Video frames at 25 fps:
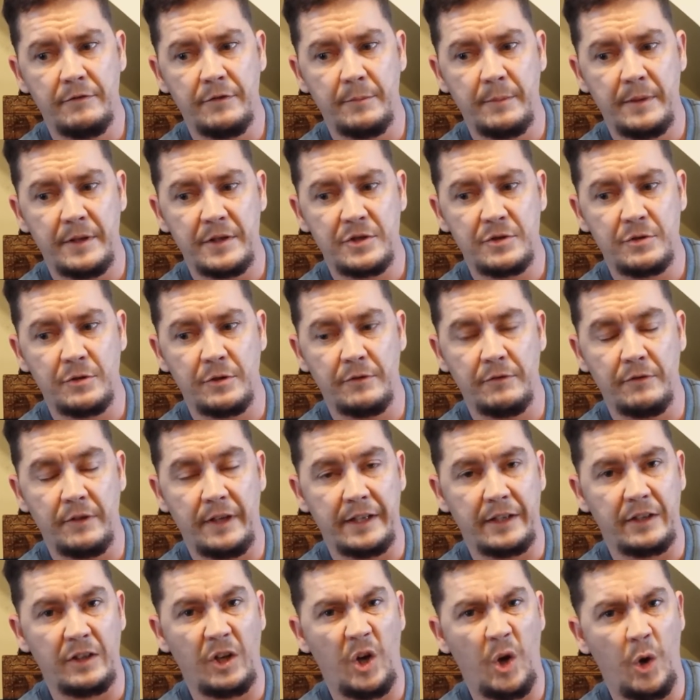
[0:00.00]
that sort of
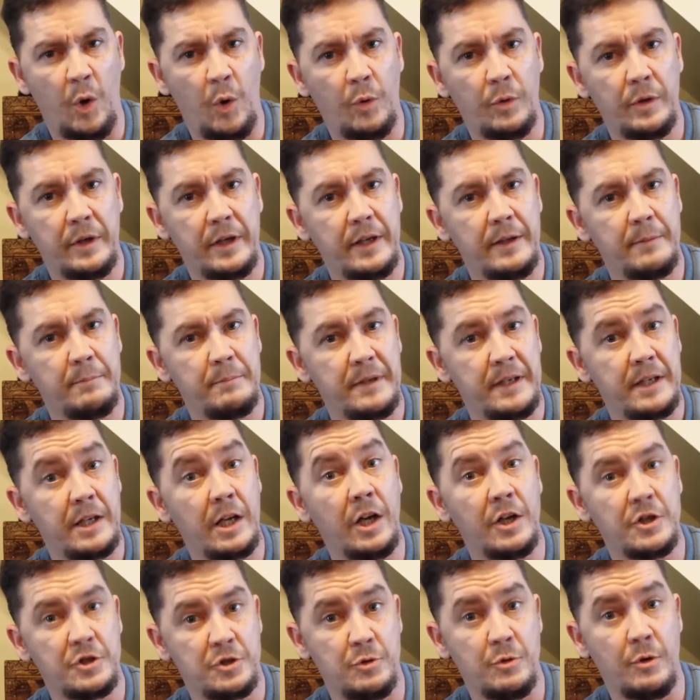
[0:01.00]
like holding it
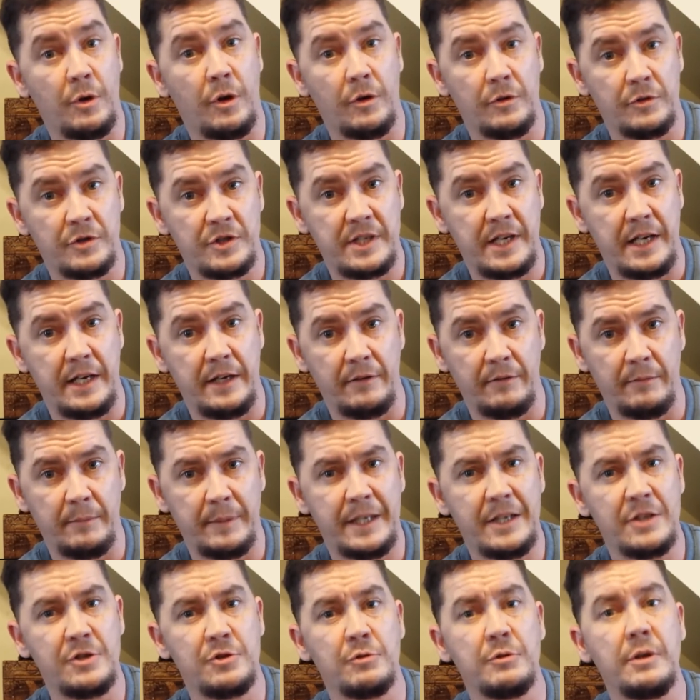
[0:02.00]
because you are standing,
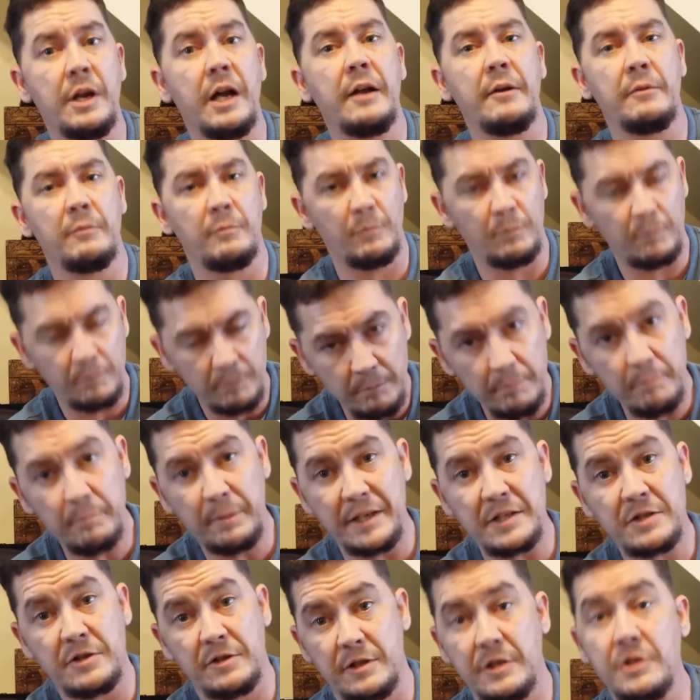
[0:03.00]
because you're not
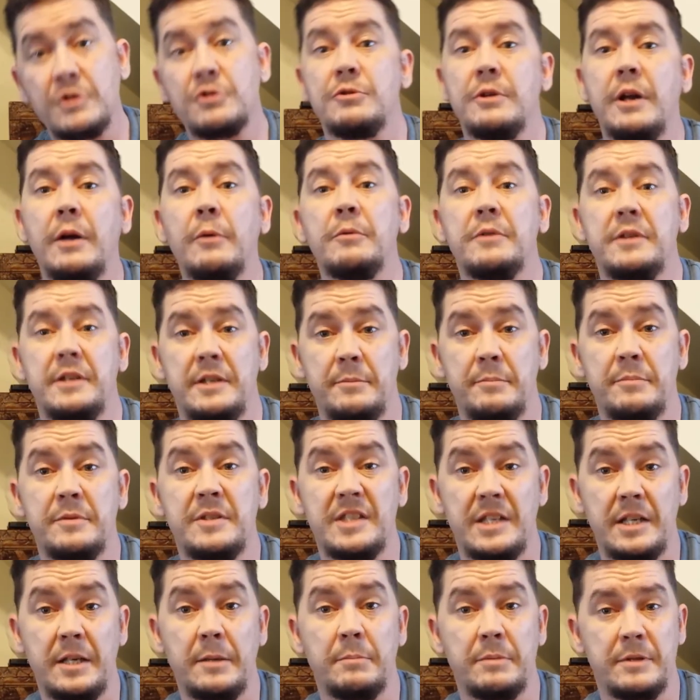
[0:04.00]
within a
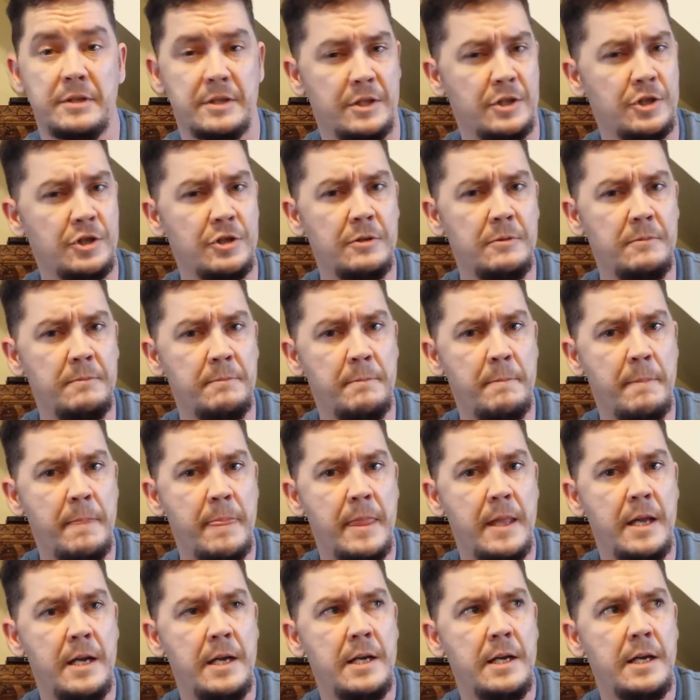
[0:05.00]
sitting position.
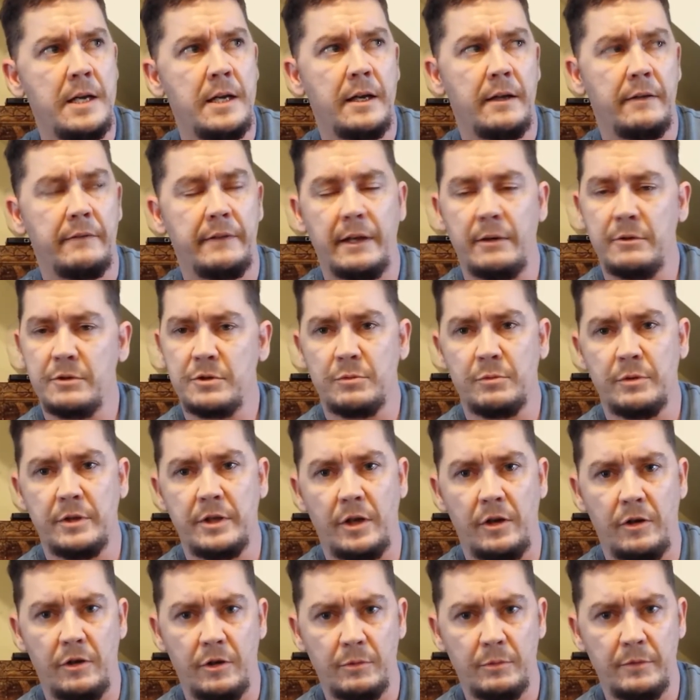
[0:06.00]
And that was a really
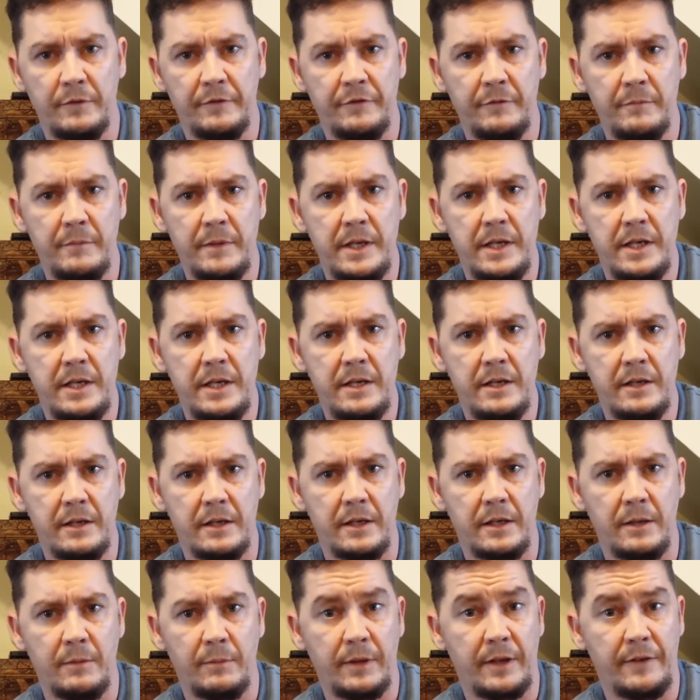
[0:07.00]
hard one for me.
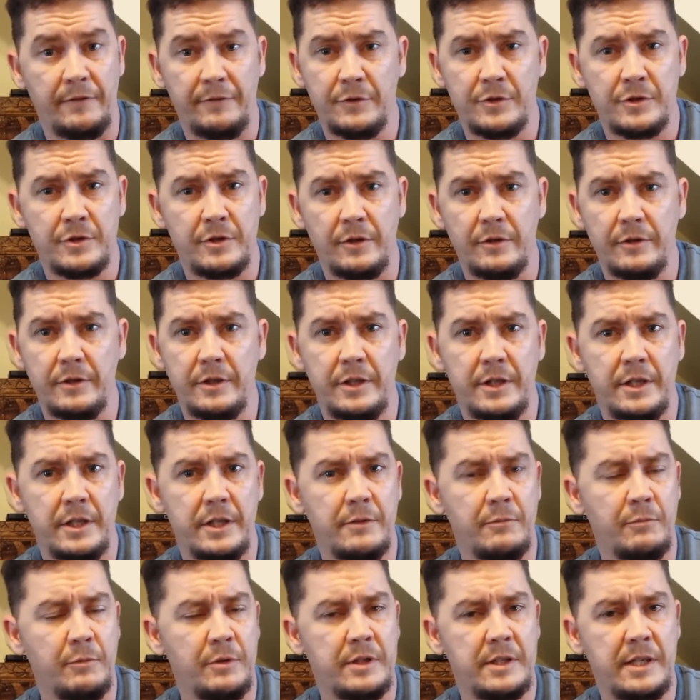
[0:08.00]
When I first started,
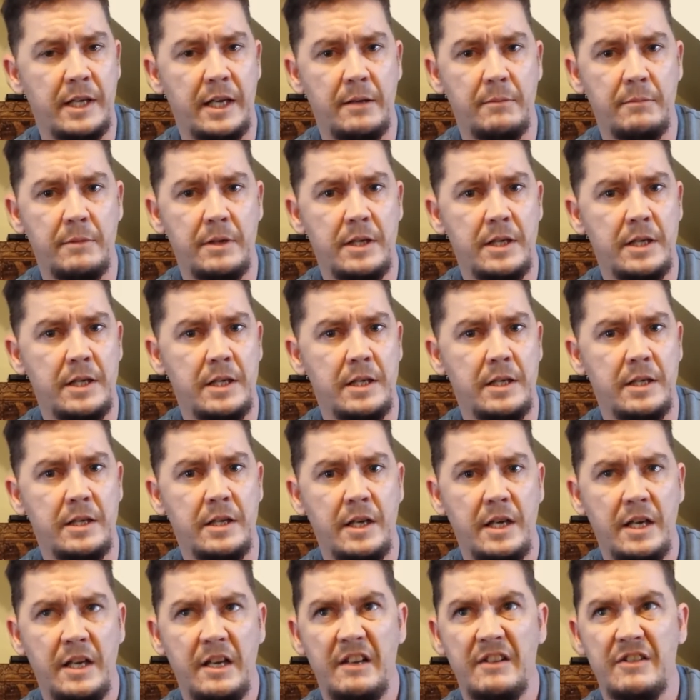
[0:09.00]
it would take me
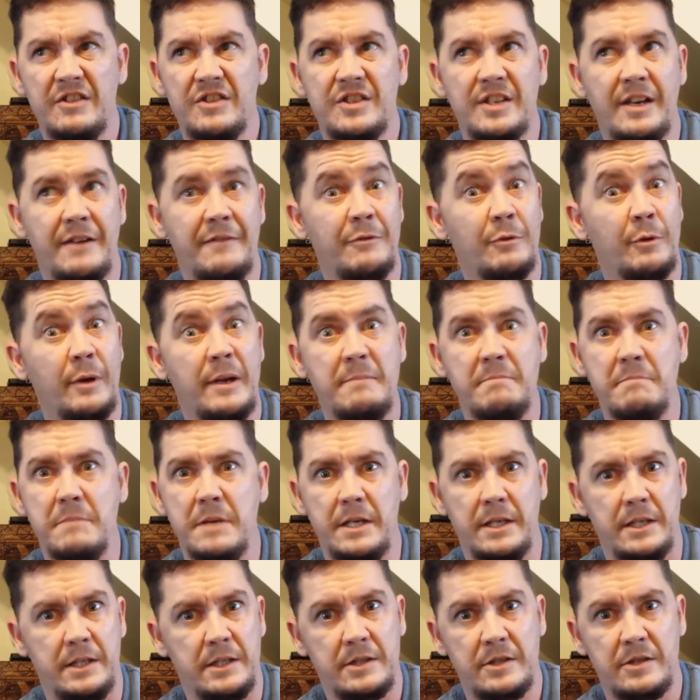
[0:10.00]
7 or 8
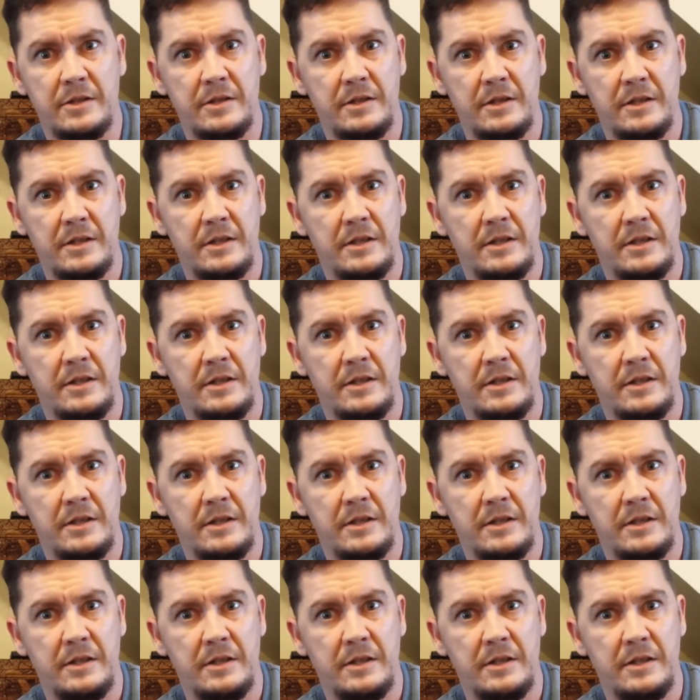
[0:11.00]
minutes